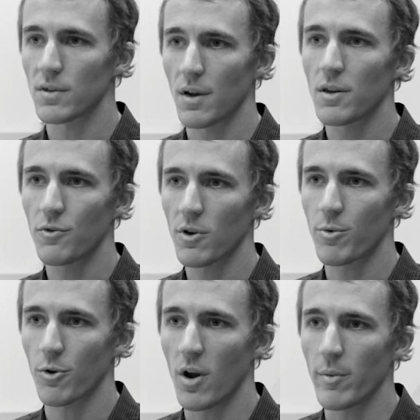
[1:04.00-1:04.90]
scientific
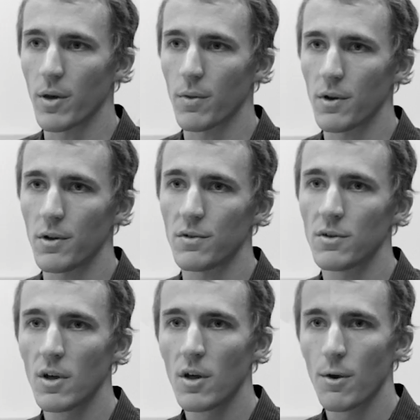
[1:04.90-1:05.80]
programming, that is,
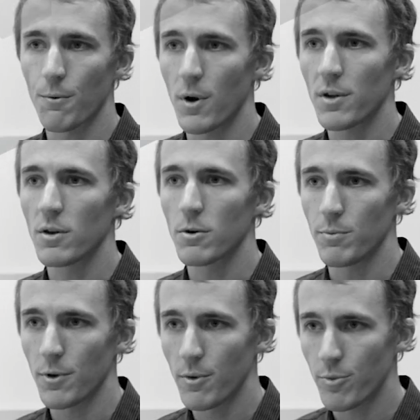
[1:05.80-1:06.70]
writing
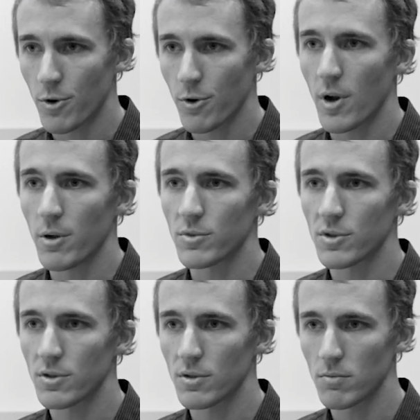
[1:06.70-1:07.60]
computer
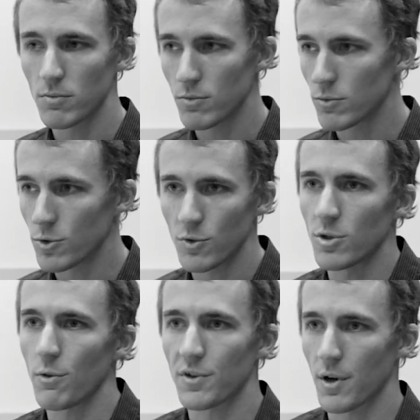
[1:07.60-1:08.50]
programs to
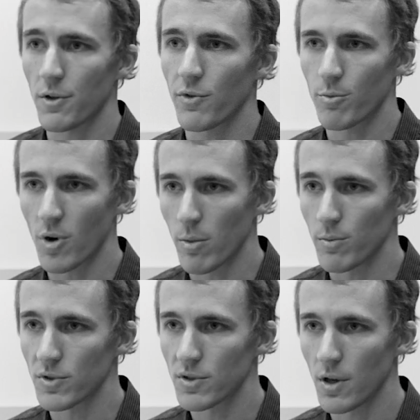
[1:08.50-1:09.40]
solve scientific
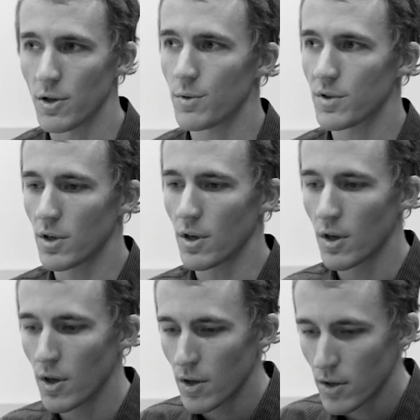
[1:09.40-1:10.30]
problems and using
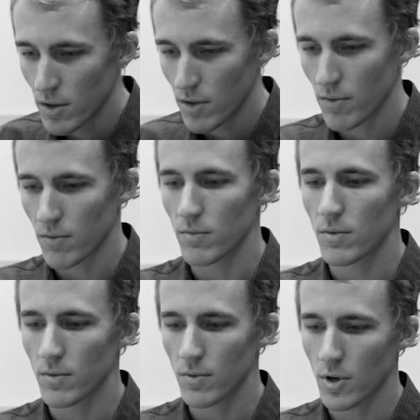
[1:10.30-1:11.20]

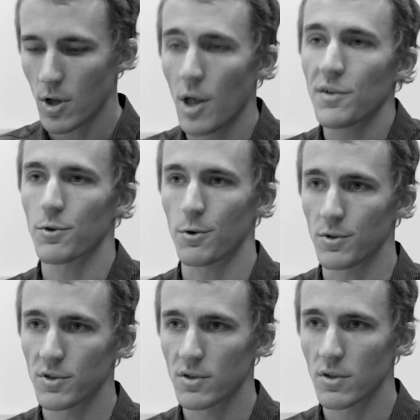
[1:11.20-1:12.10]

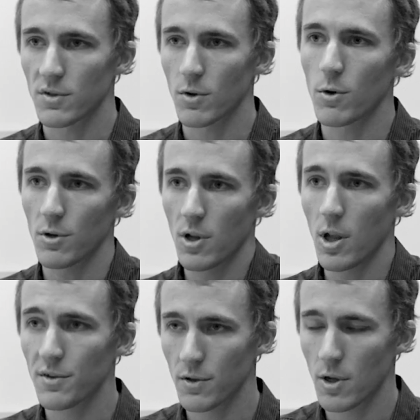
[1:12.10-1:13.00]
clusters, so-called
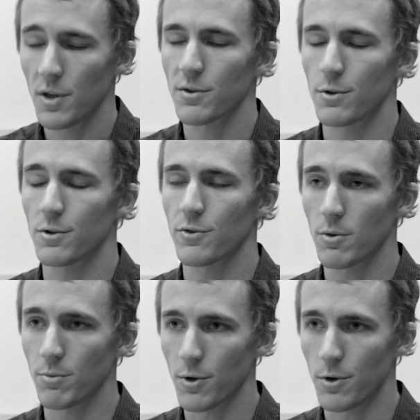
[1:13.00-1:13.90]
clusters of
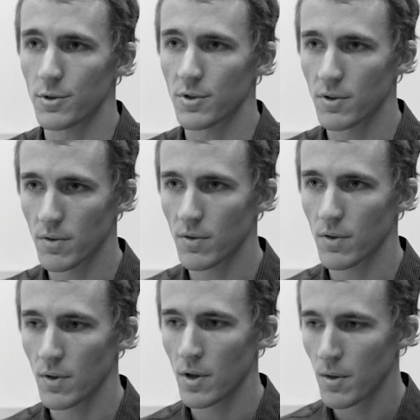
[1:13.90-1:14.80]
computers
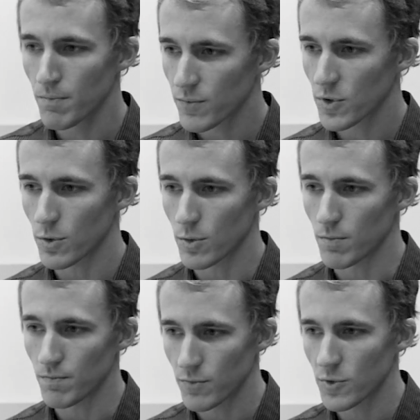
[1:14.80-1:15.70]
to
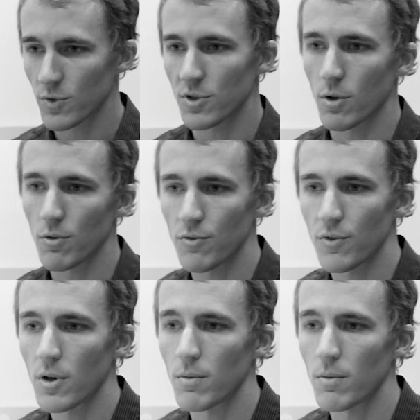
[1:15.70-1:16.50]
solve